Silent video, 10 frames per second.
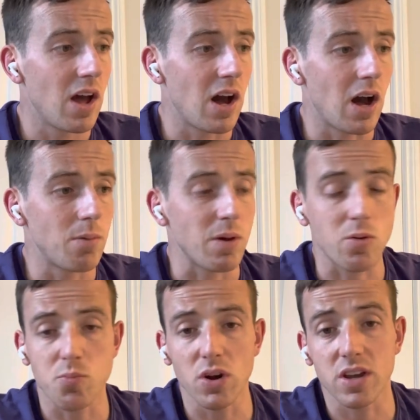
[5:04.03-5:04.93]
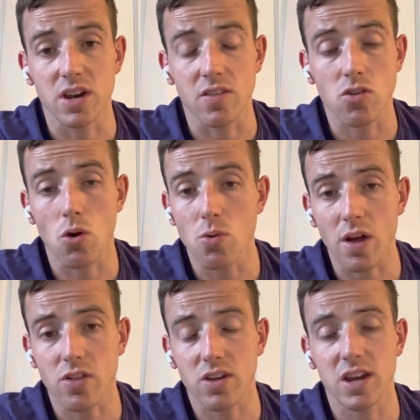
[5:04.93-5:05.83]
He was brilliant in the
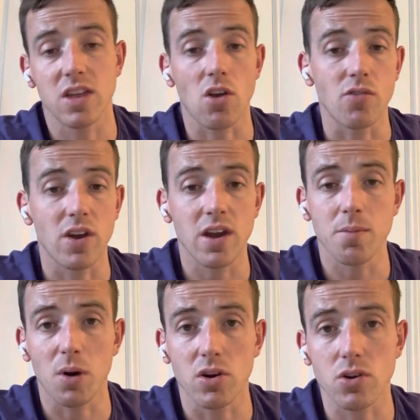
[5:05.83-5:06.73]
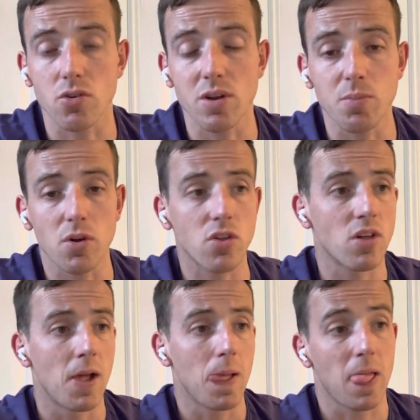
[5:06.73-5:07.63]
2,000 Guineas over here behind Caribus,
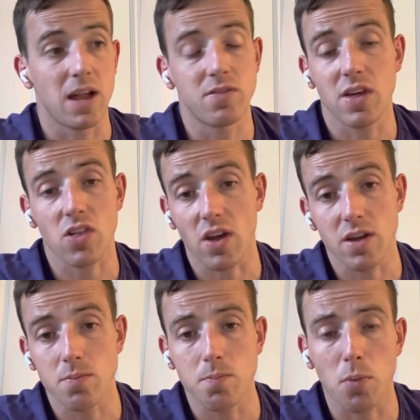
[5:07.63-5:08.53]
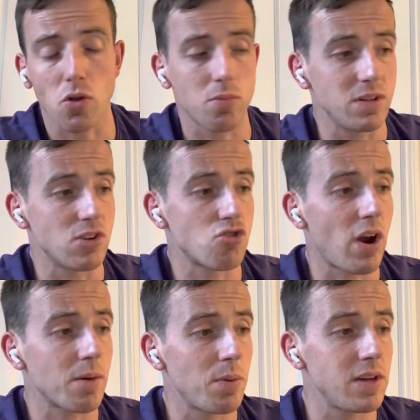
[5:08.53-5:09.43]
and they say possibly the
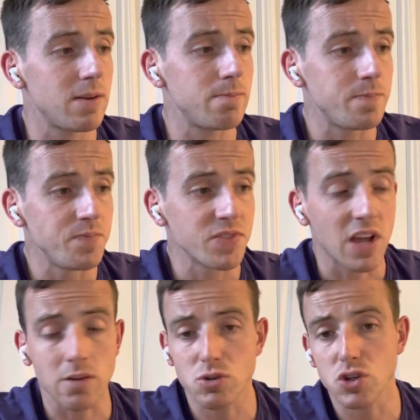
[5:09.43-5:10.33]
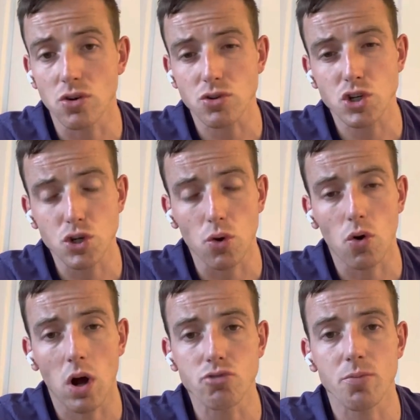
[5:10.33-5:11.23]
track beat him. I'm just not sure
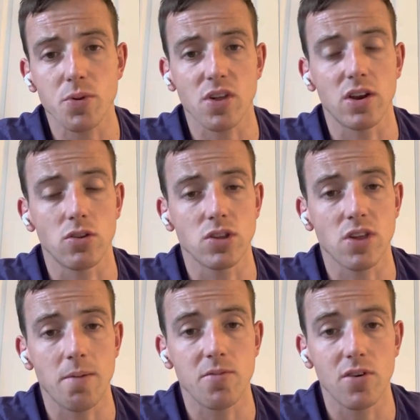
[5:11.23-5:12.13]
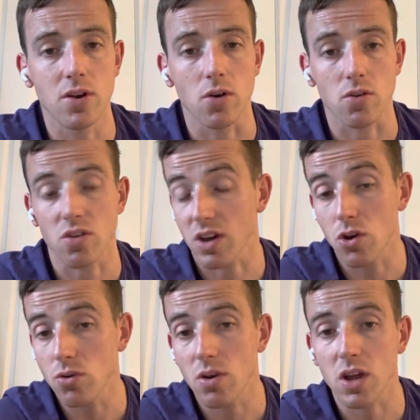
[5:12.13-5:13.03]
100% on the 10 furlongs. It
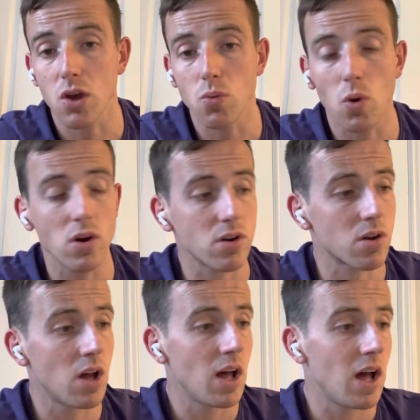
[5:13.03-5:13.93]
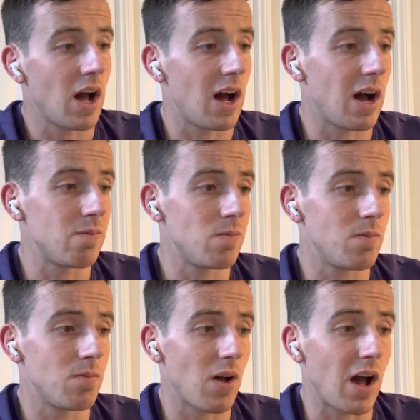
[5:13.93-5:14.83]
could work.
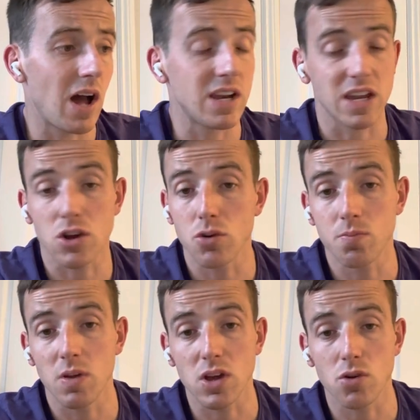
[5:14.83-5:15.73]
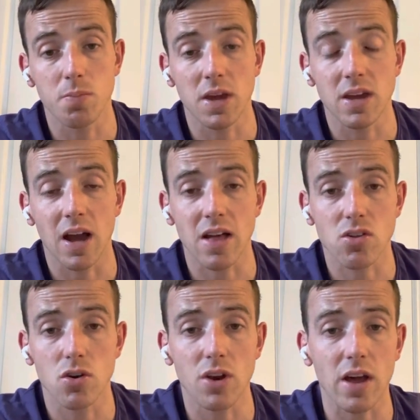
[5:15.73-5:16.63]
And he could be as
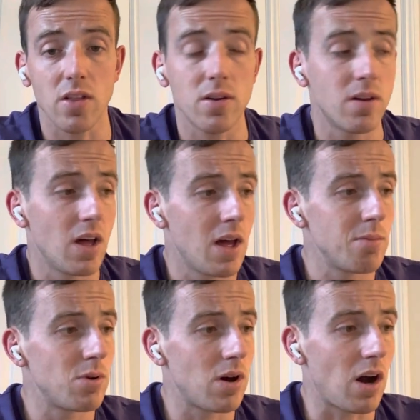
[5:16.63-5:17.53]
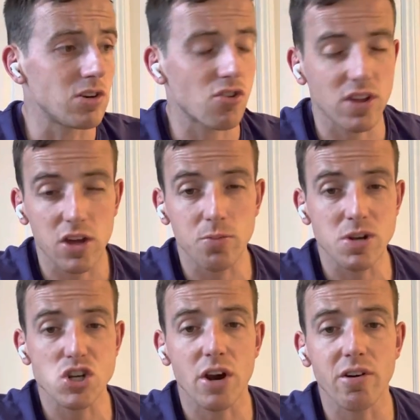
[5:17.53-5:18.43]
good at it, but I just think he'd been
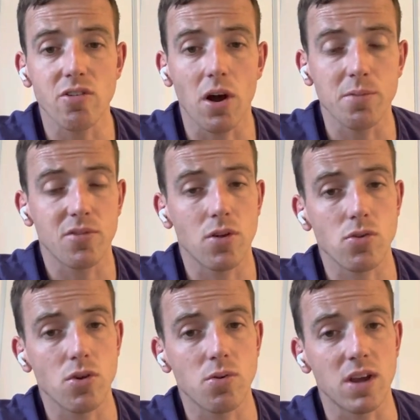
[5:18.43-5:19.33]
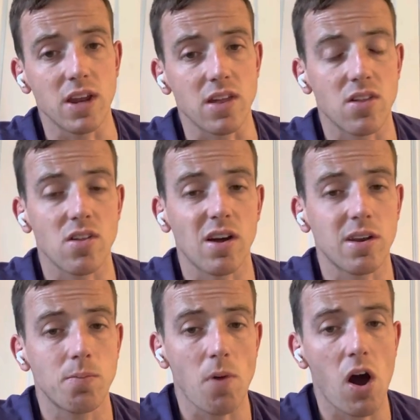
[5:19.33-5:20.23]
cherry ripe for those 2 Guineas. He's had
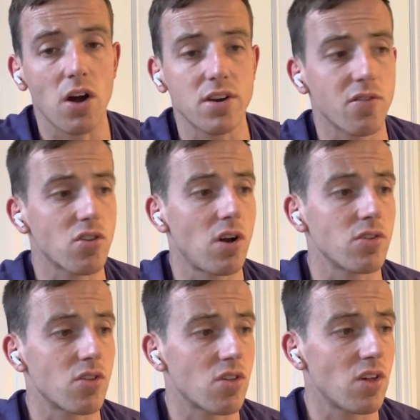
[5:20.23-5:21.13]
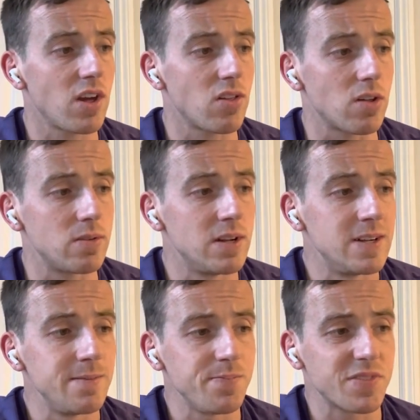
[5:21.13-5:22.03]
a hard enough start to the season,
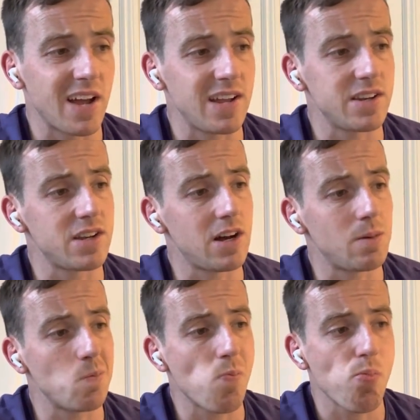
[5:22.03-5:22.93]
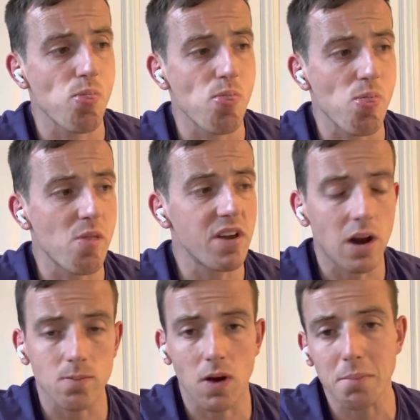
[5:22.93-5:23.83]
and yeah,
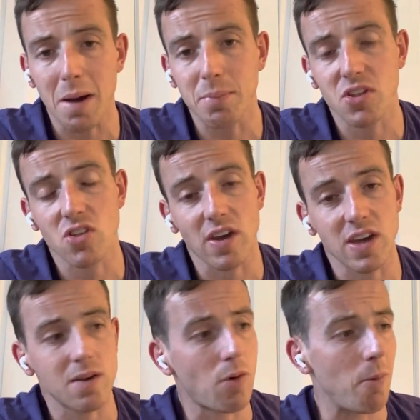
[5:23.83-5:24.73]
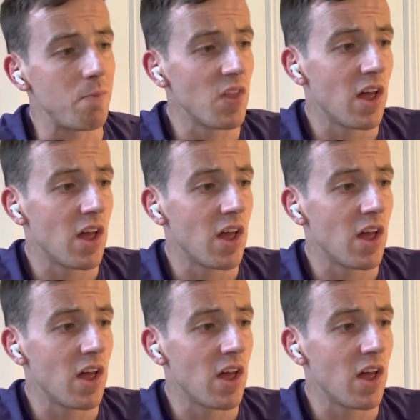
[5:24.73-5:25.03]
I'm happy to take him on.